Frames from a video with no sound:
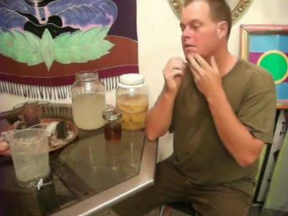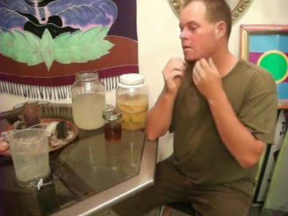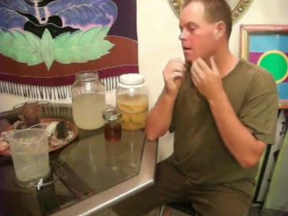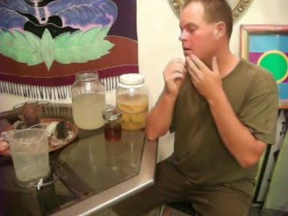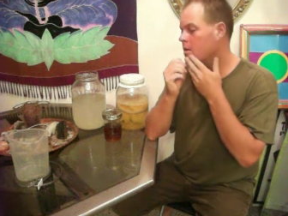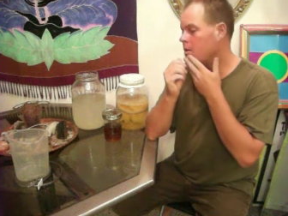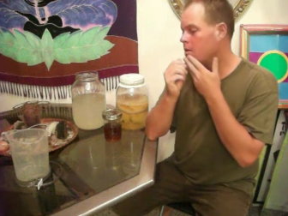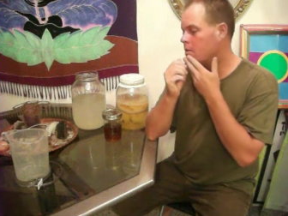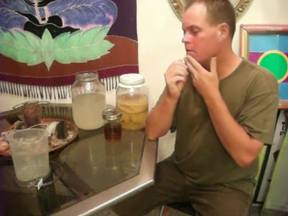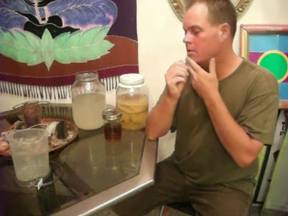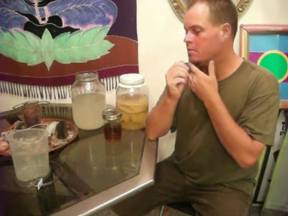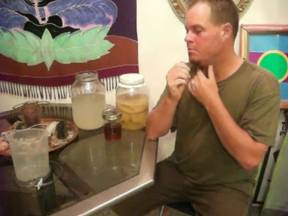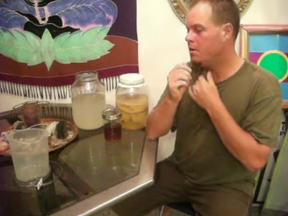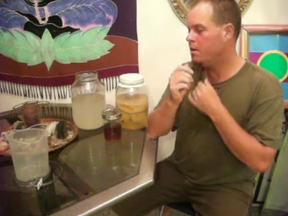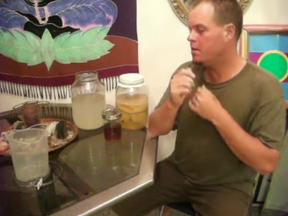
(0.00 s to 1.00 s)
Not
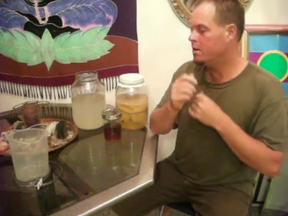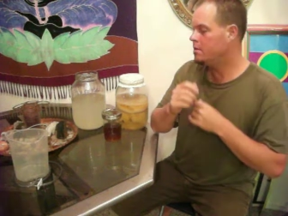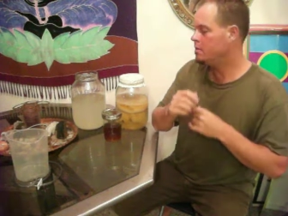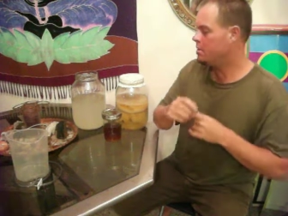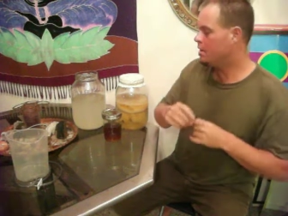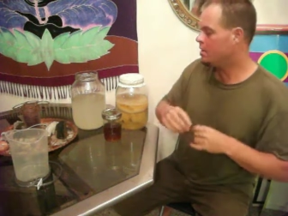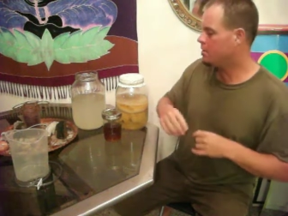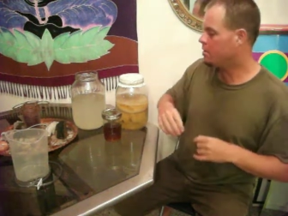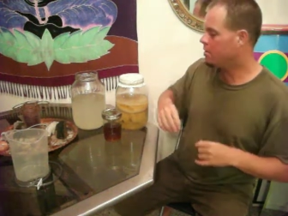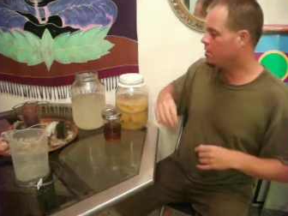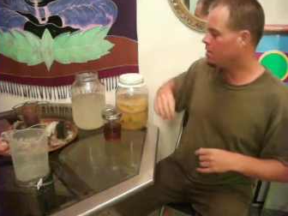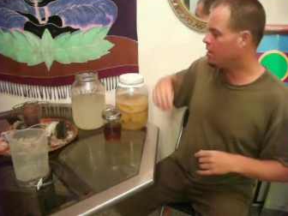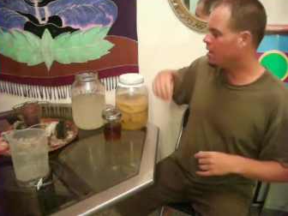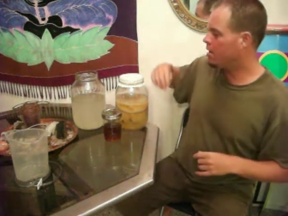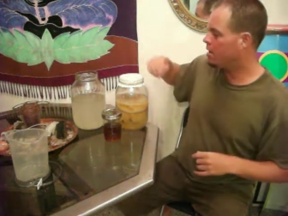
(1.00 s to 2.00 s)
always, but in
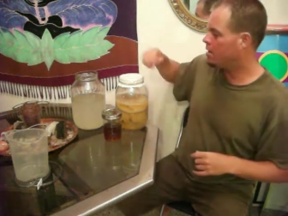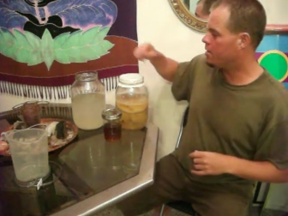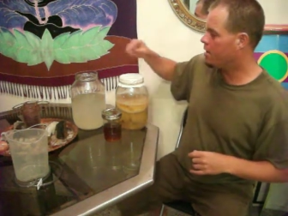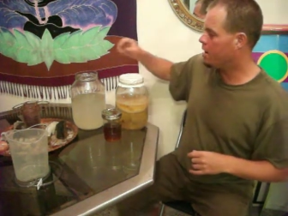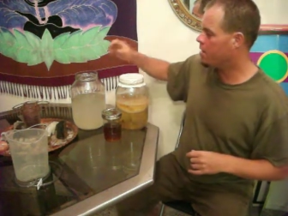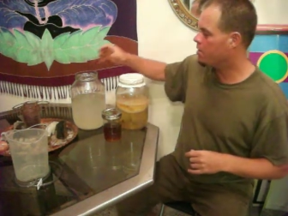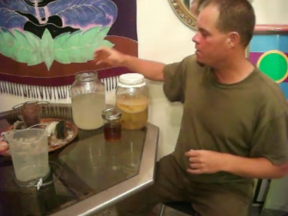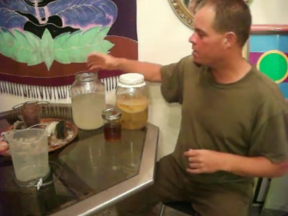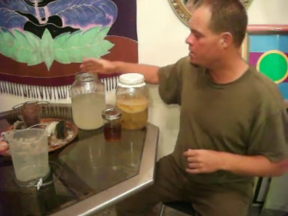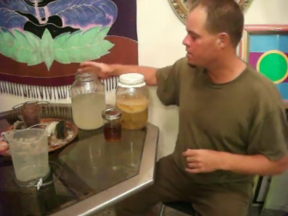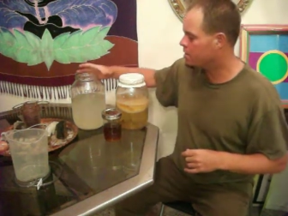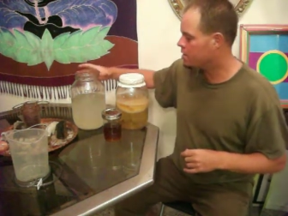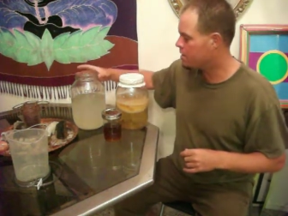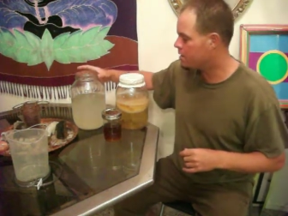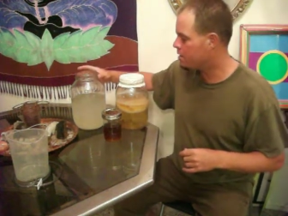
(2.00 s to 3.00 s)
general, the health of the
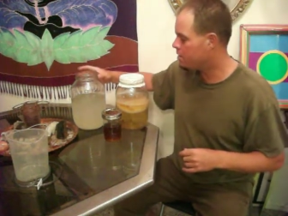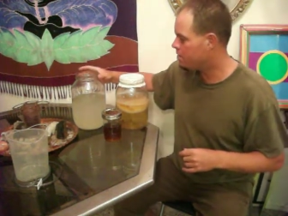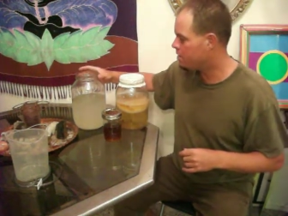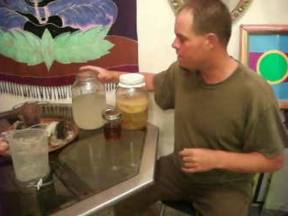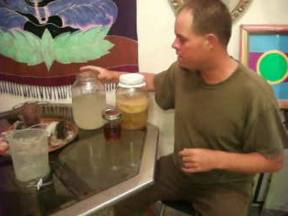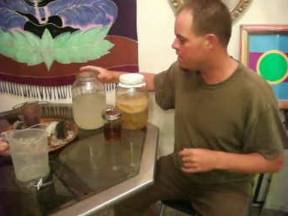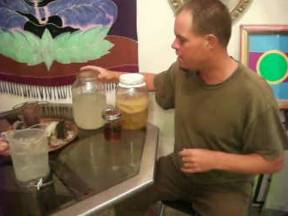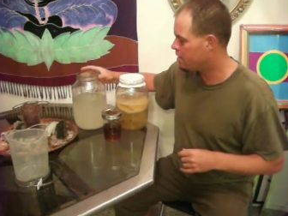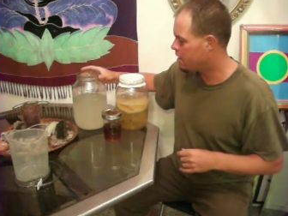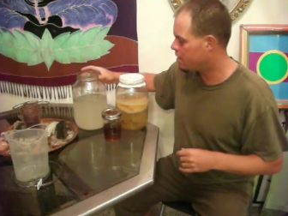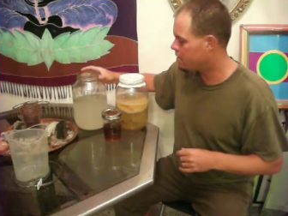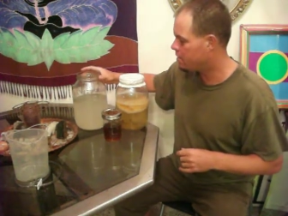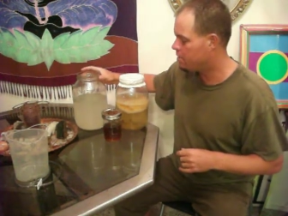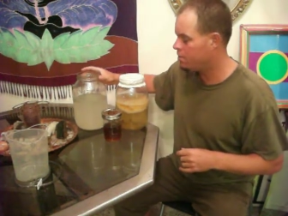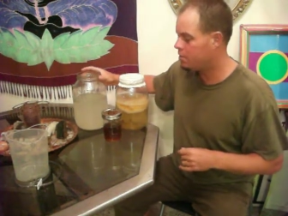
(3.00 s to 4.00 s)
skin is very
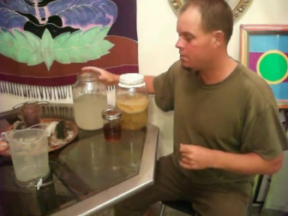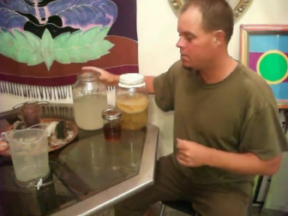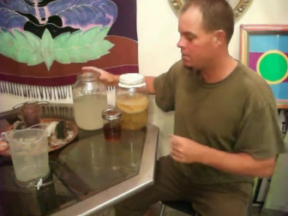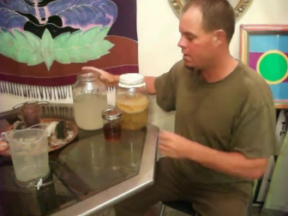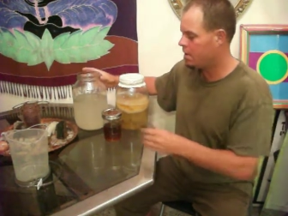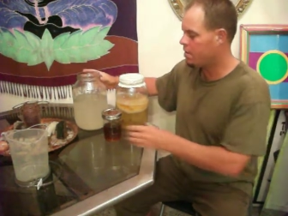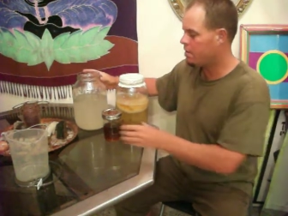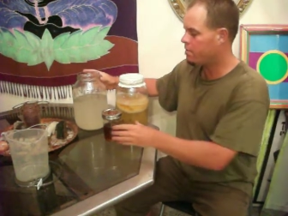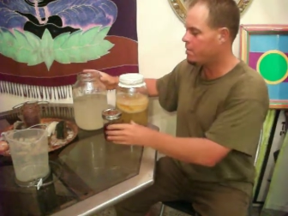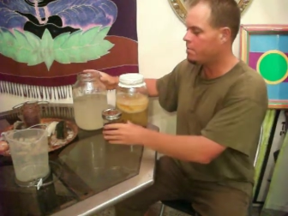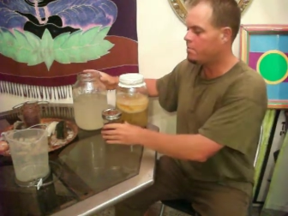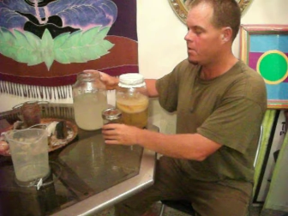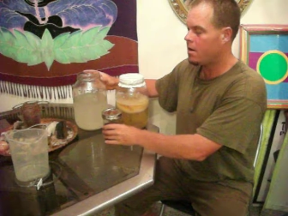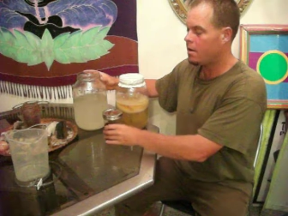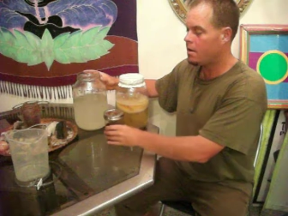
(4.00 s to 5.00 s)
connected to the health of
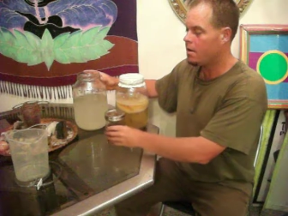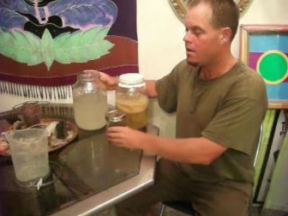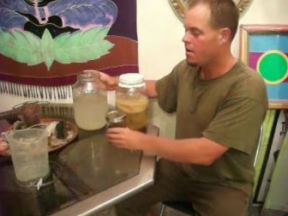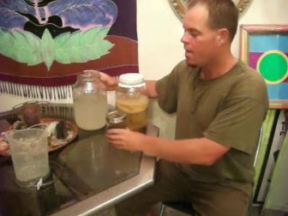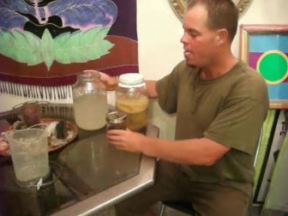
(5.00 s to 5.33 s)
the body.